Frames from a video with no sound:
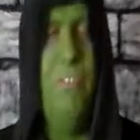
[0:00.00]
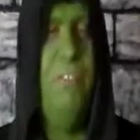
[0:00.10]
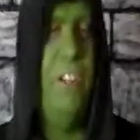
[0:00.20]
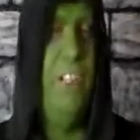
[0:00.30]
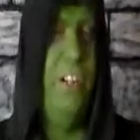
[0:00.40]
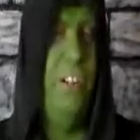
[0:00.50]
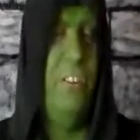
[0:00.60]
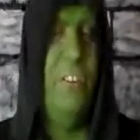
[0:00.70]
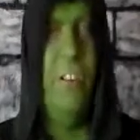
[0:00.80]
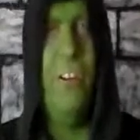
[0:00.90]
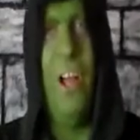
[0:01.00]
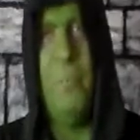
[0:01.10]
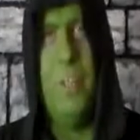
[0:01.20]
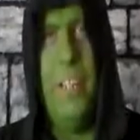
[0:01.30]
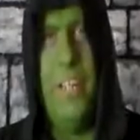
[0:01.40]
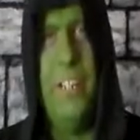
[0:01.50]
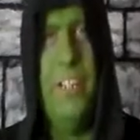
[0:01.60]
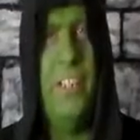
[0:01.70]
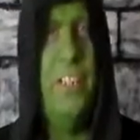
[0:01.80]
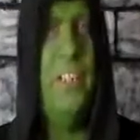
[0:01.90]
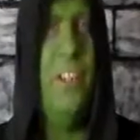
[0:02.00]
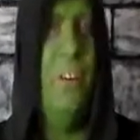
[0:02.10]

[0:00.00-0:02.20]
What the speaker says: every year that are nominated.